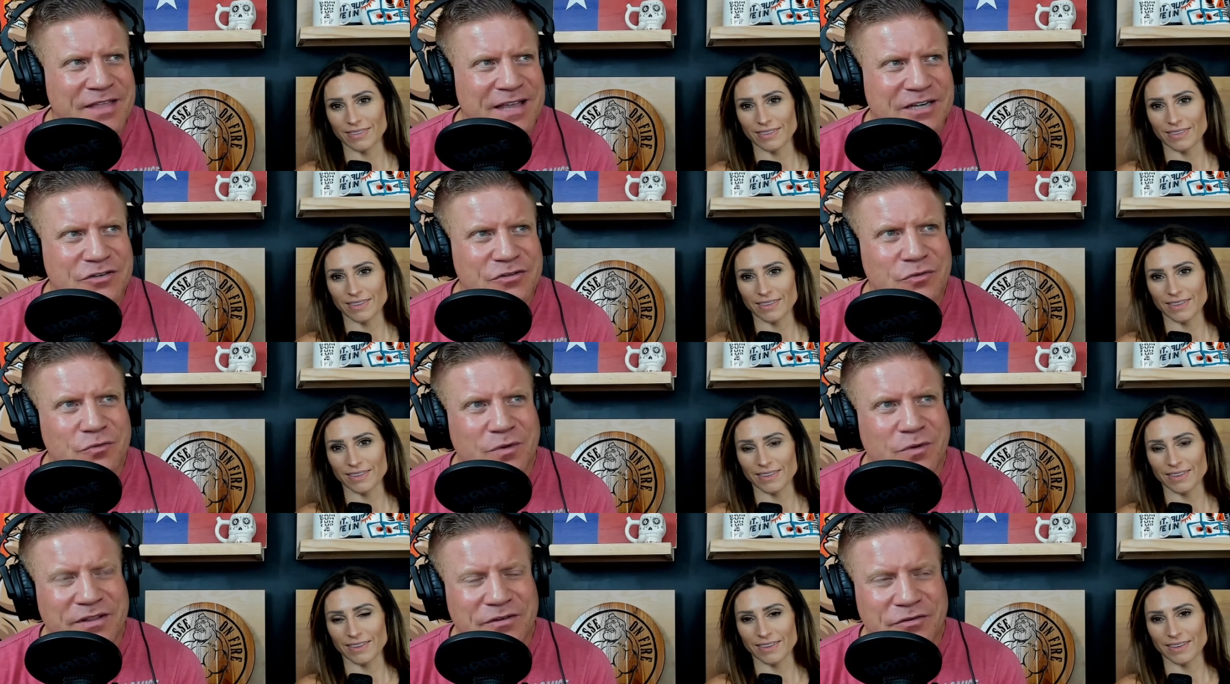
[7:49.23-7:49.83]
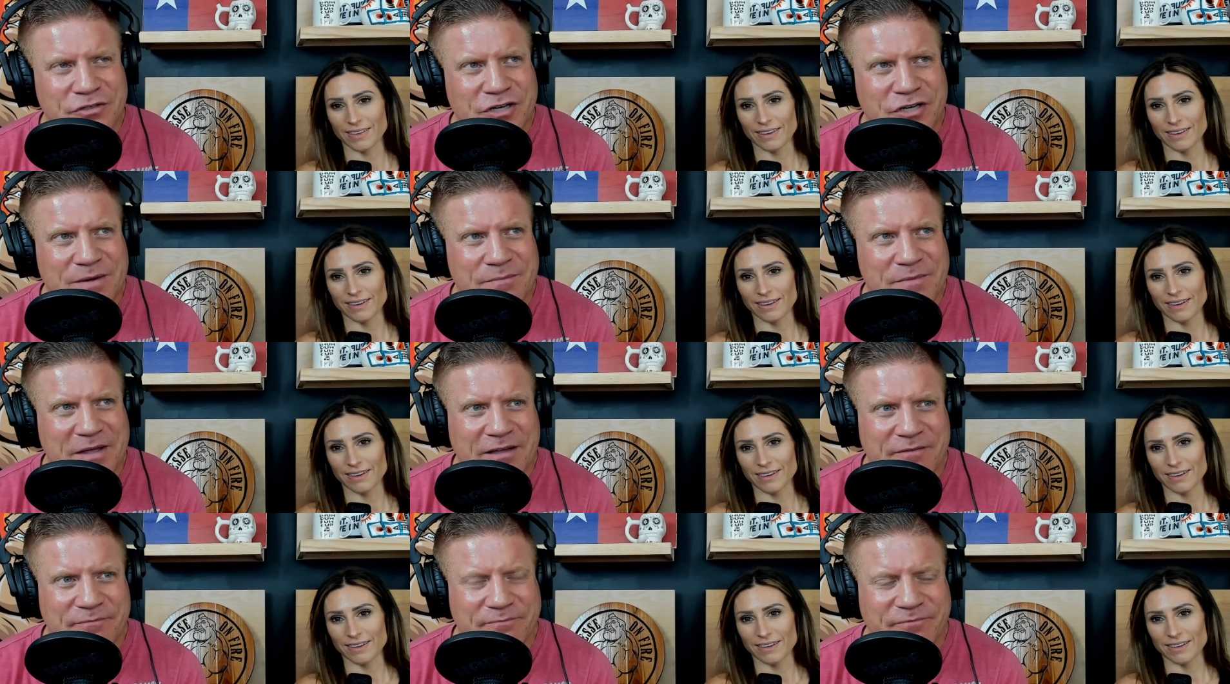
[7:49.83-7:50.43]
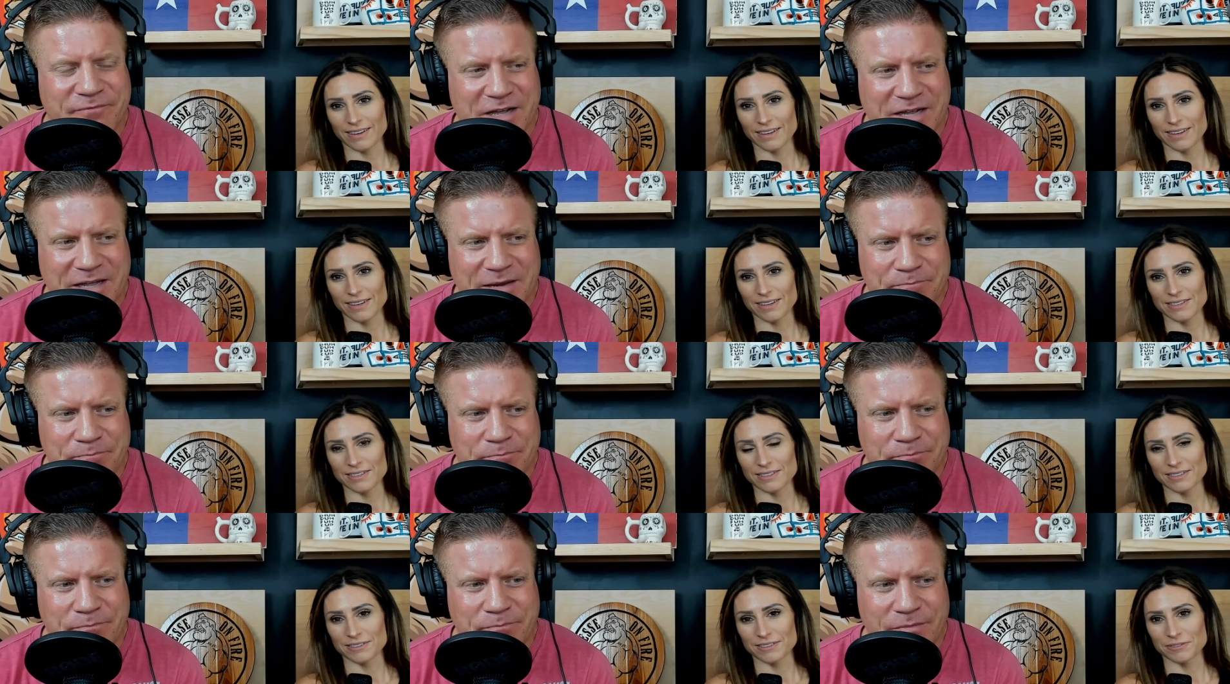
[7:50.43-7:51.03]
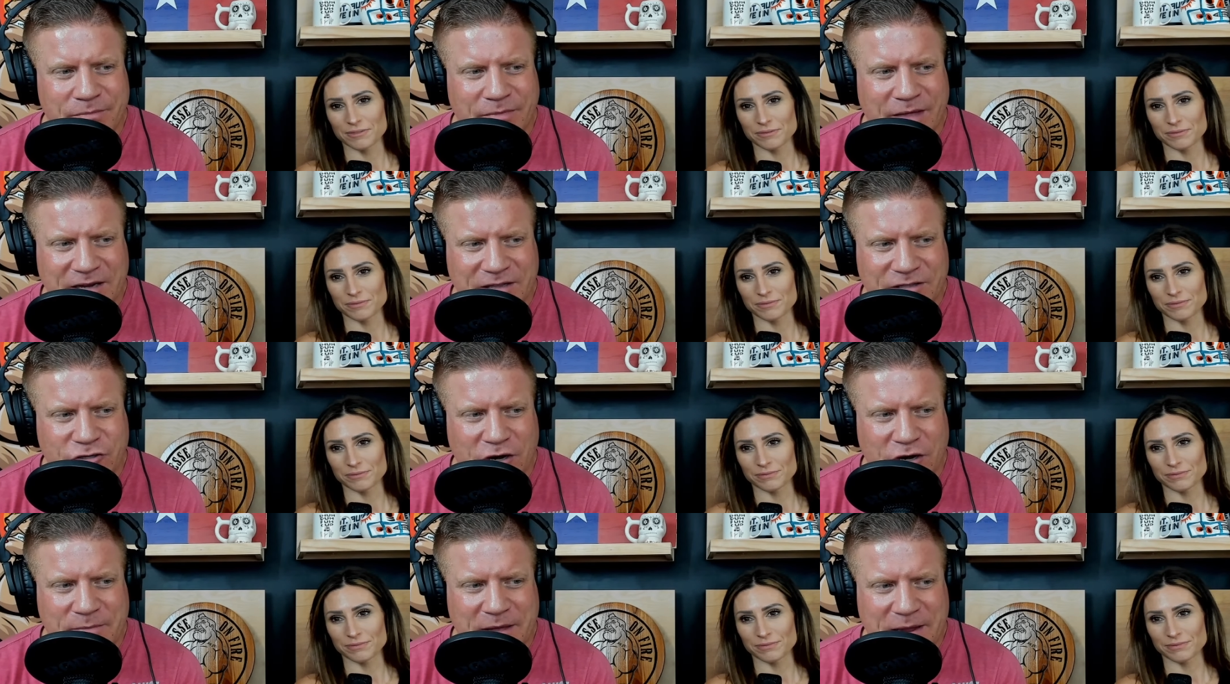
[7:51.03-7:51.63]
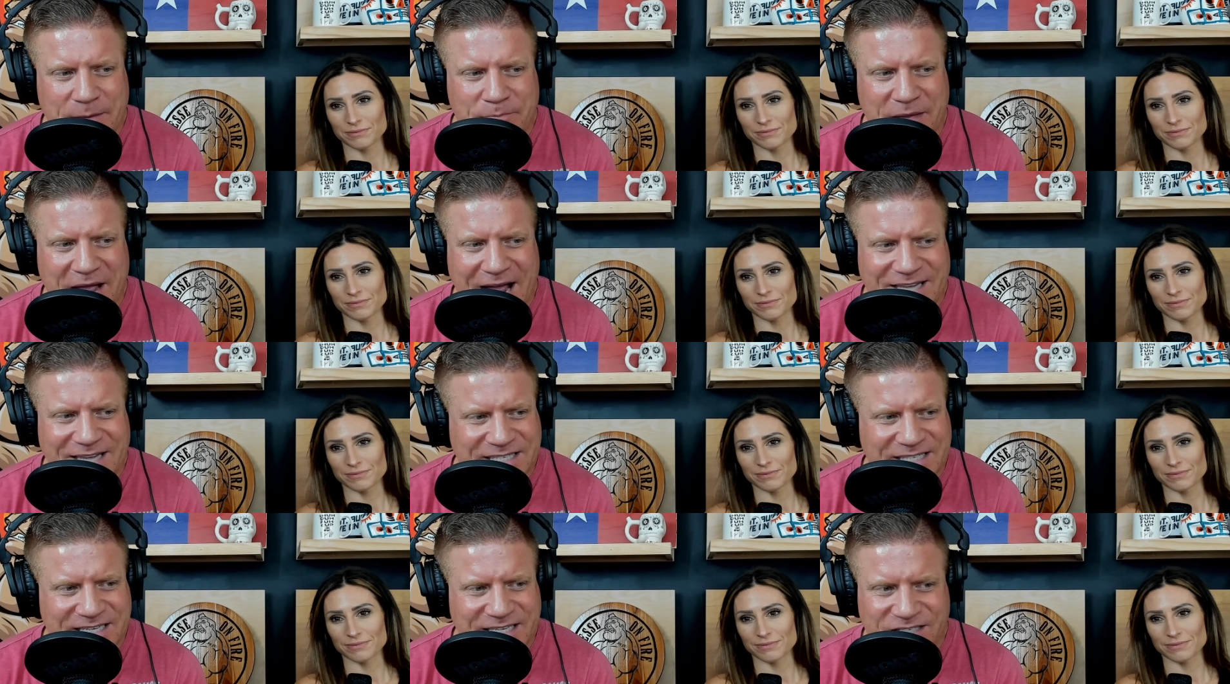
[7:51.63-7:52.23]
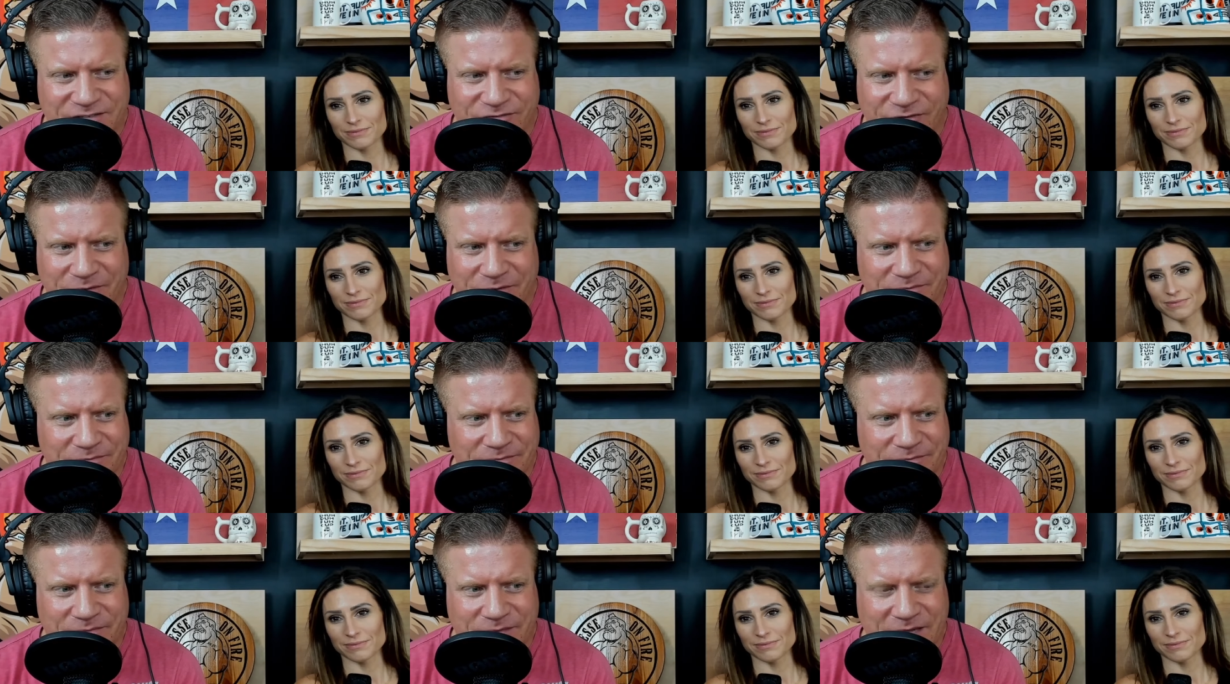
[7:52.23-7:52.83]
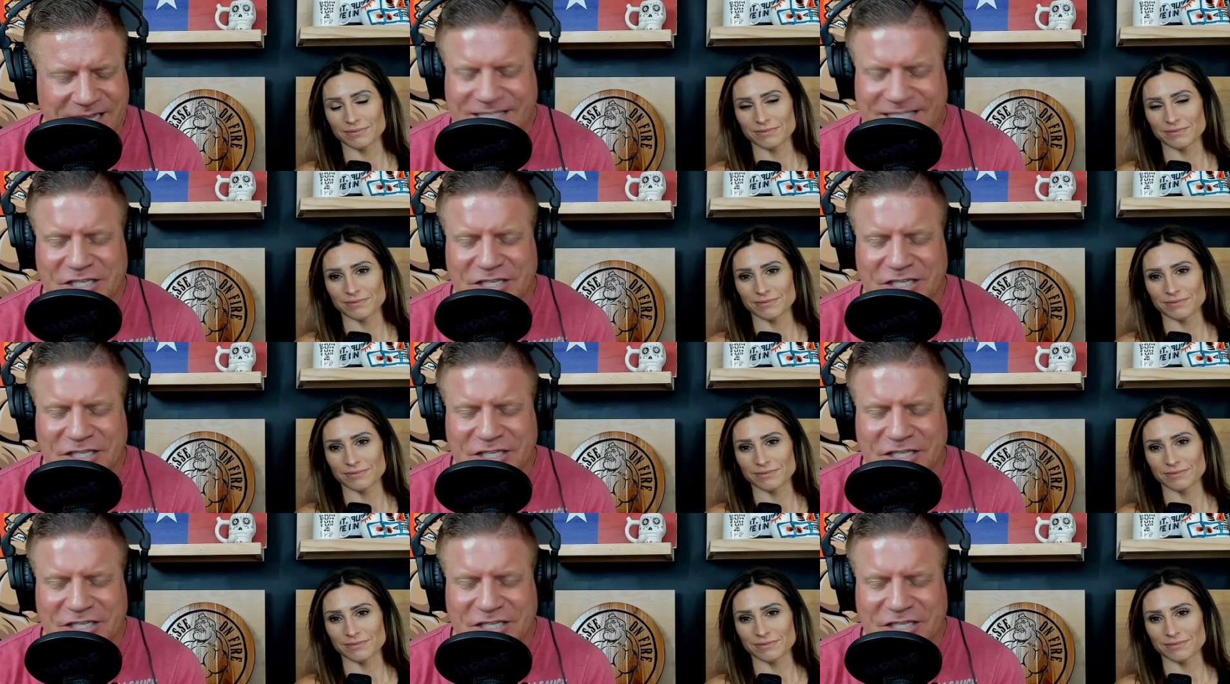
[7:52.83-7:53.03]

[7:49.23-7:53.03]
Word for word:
Speaker 1: do the one they were trying to make a fucking like trying to make baskets from? It's